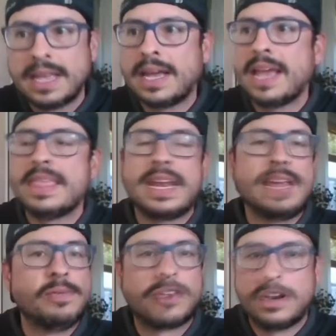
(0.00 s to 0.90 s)
And then he
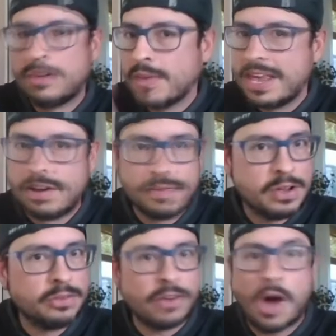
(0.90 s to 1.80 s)
was going to do
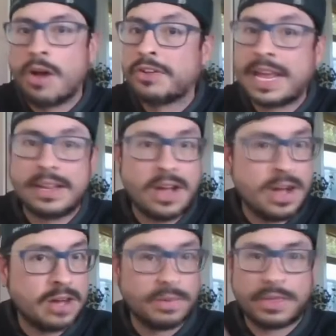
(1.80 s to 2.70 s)
interviews all day
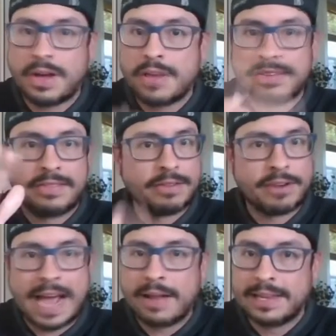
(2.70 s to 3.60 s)
long with all these
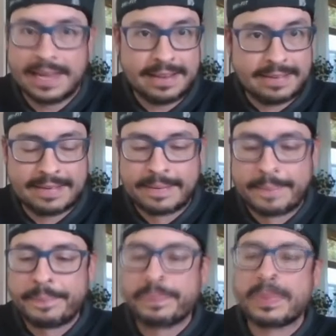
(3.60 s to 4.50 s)
different outlets.
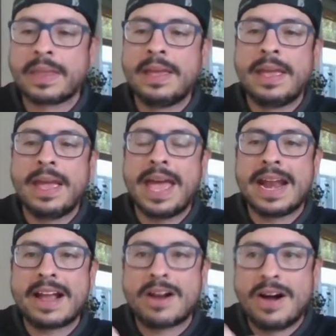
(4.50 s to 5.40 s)
Yeah. And
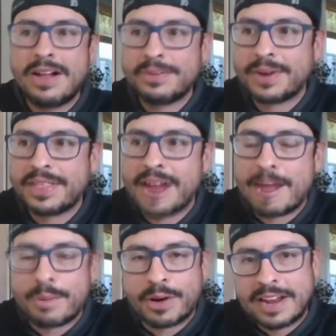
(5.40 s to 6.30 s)
I called one of the
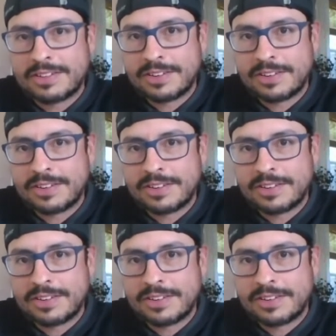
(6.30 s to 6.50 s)
operations